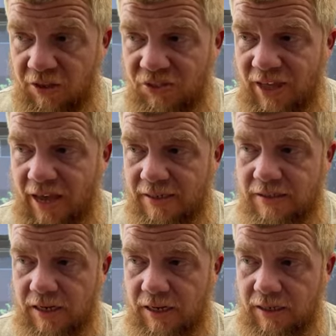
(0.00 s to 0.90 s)
that
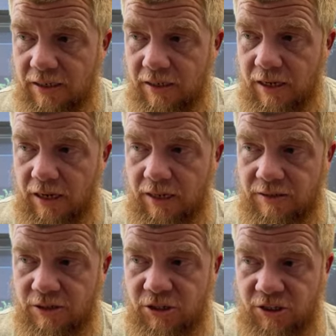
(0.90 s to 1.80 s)
uh, uh,
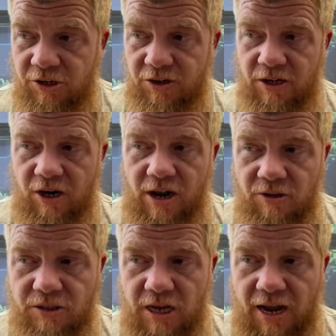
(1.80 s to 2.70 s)
the security guard
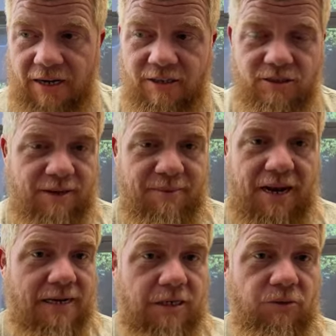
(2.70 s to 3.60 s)
outside, he's like, man, I
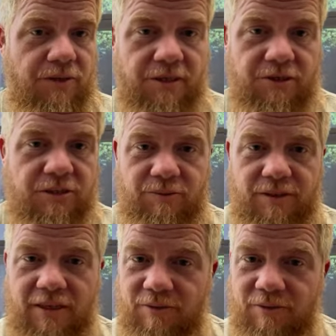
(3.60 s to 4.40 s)
got to go in there and see what, the,